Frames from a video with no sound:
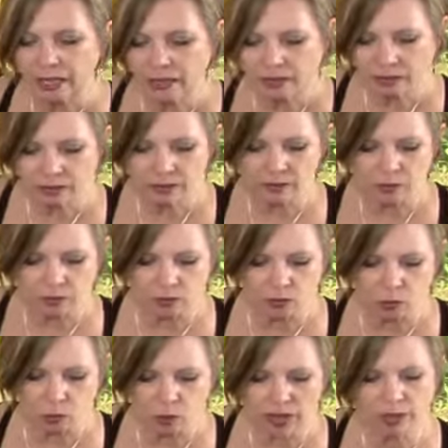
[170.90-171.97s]
And
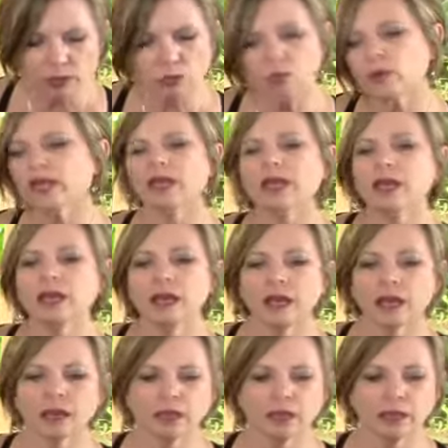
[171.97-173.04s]
when we
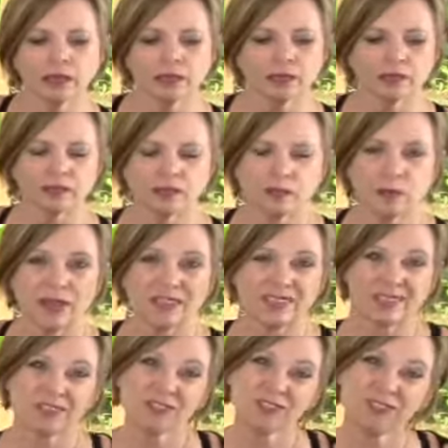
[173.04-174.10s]
get in a space
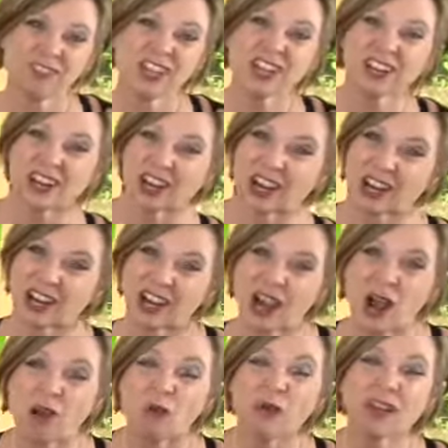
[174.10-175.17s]
of fear,
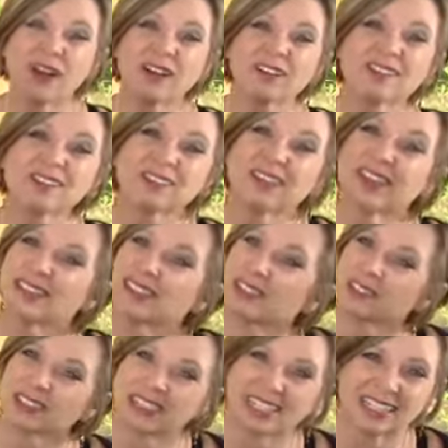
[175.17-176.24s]
we also then
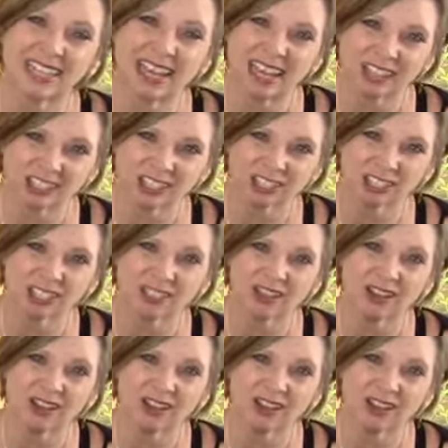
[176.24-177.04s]
don't take action.